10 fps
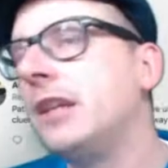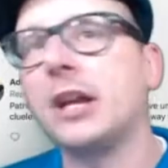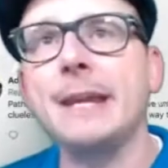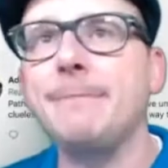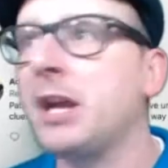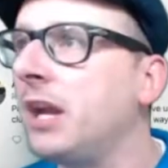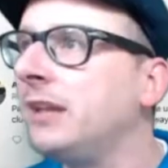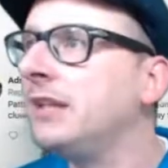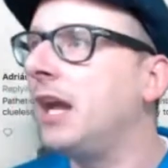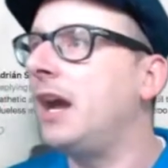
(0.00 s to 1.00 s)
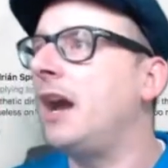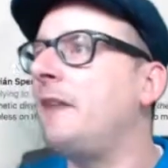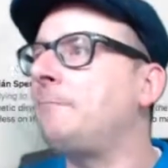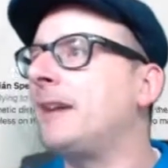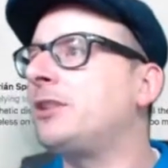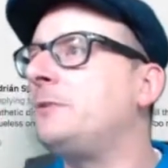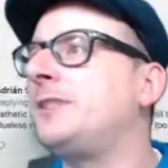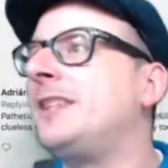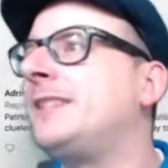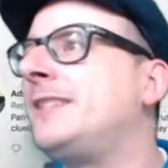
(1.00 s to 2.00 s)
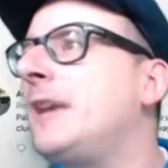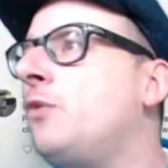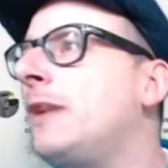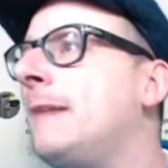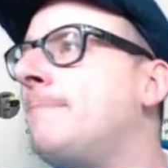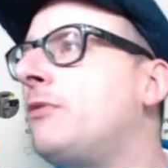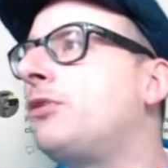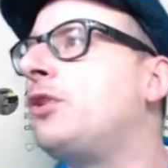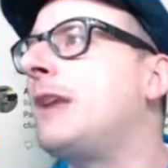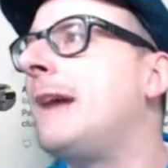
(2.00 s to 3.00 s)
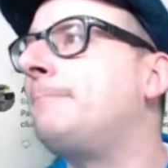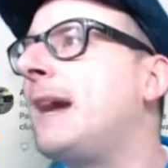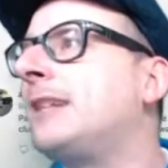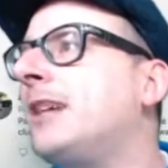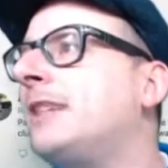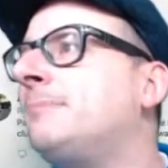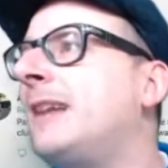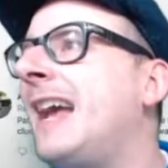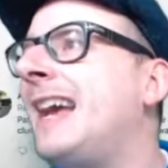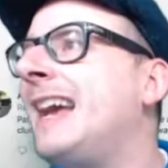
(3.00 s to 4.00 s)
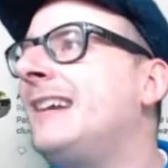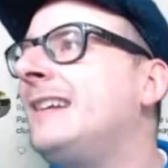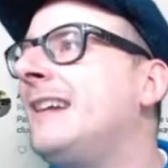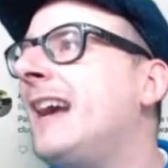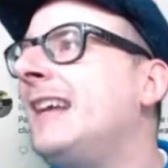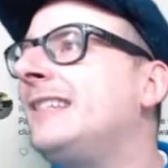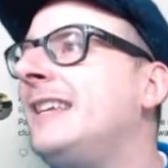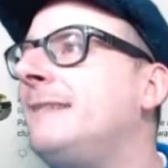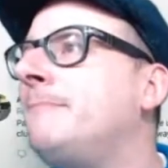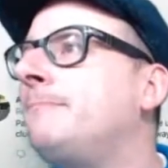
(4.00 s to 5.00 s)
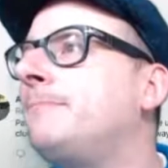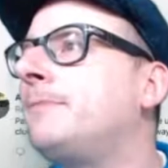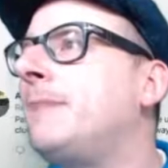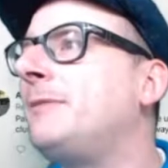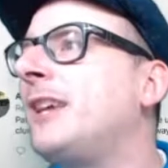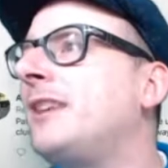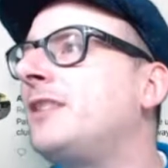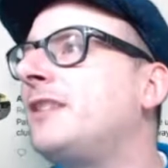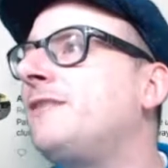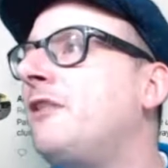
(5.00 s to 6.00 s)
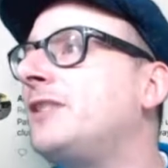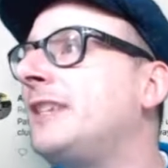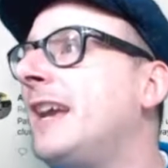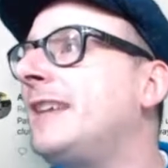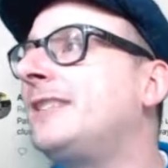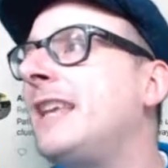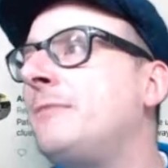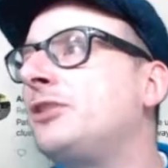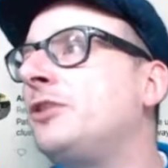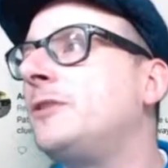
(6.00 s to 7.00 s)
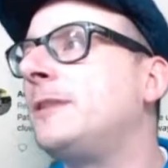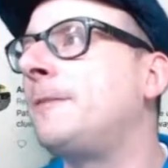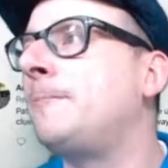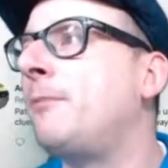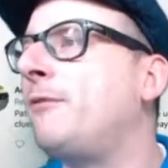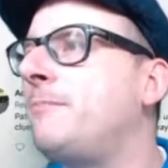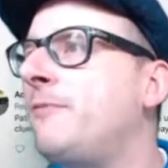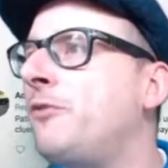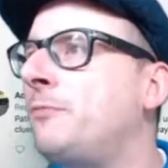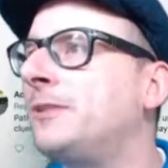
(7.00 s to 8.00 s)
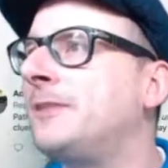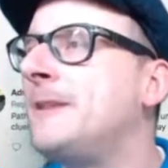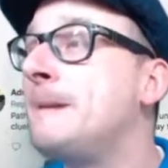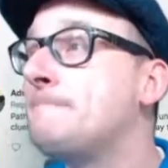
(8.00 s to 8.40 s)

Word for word: Lucky bugger. Uh, I've backed Tony since day one in both good and bad times, but ha has he maybe taken us as far as he can? Same excuses after poor performances.